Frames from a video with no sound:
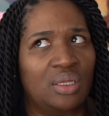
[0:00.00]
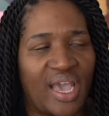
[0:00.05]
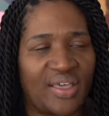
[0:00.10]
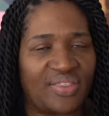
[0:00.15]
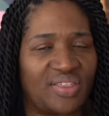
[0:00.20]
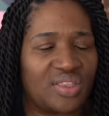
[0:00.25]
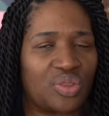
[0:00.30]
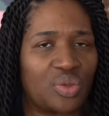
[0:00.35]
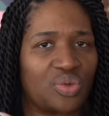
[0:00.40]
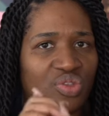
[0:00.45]
Yeah, I
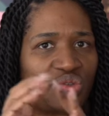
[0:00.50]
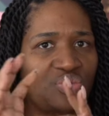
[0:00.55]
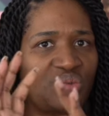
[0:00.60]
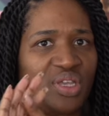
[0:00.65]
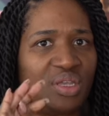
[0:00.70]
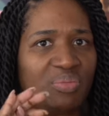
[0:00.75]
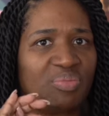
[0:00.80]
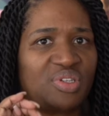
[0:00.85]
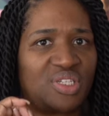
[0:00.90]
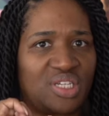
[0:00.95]
think those
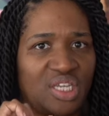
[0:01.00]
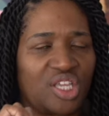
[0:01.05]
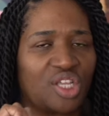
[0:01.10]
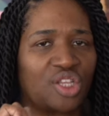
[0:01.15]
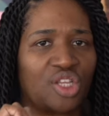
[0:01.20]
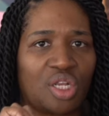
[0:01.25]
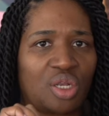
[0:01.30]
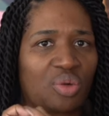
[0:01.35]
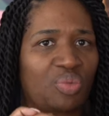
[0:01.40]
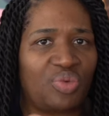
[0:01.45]
three in
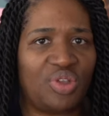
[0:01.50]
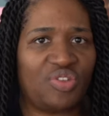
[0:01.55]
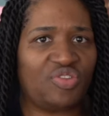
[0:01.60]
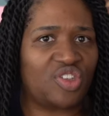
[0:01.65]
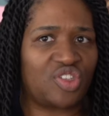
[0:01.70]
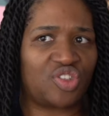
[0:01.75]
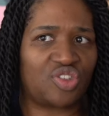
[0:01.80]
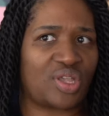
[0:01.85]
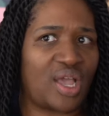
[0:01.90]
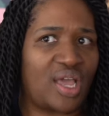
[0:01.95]
particular, we've
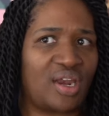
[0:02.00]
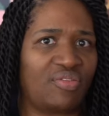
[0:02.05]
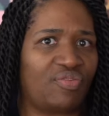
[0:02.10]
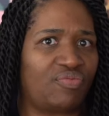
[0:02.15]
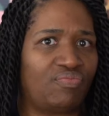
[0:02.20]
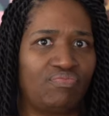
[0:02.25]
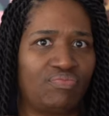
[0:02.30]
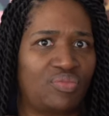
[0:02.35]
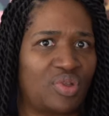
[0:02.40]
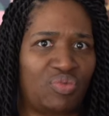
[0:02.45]
just kind of,